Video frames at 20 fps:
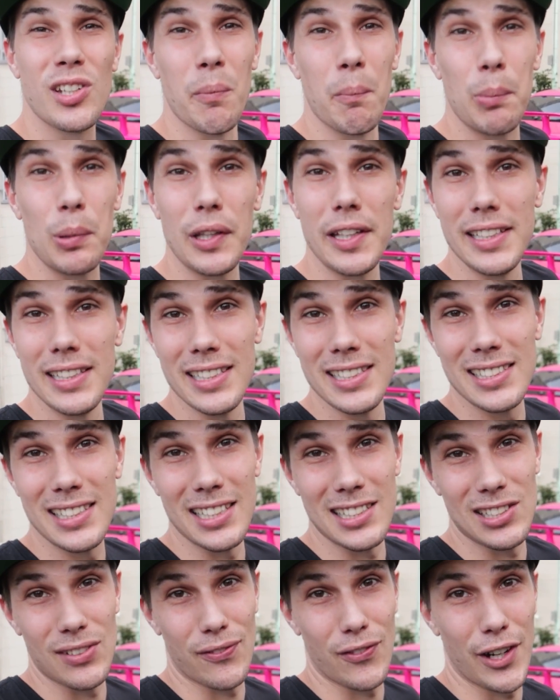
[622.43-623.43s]
completely
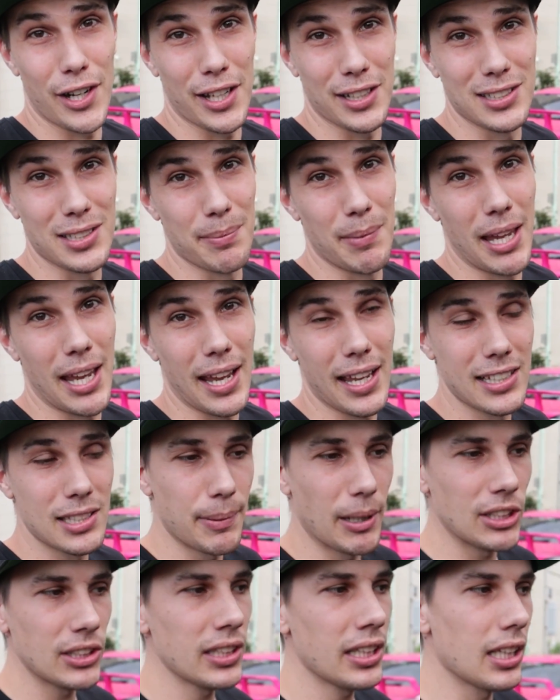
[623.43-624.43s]
schizophrenic to me,
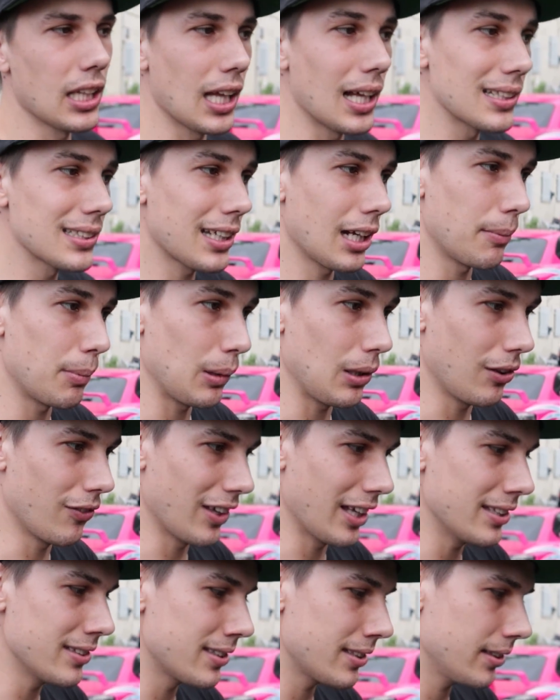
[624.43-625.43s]
especially the last couple of
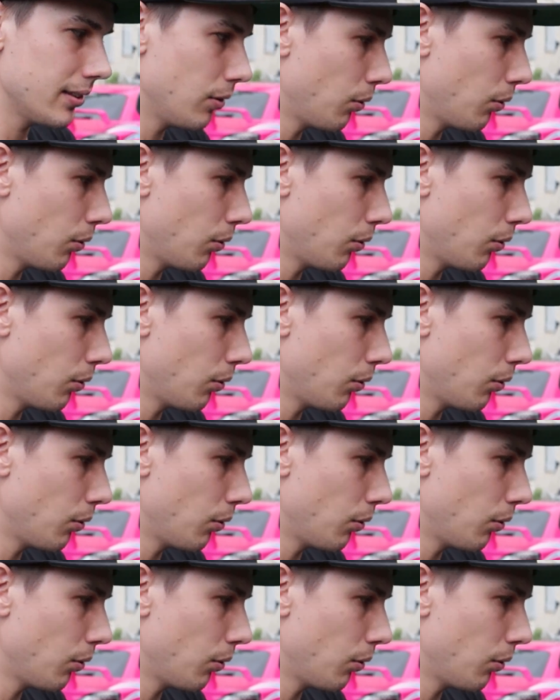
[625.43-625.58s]
events,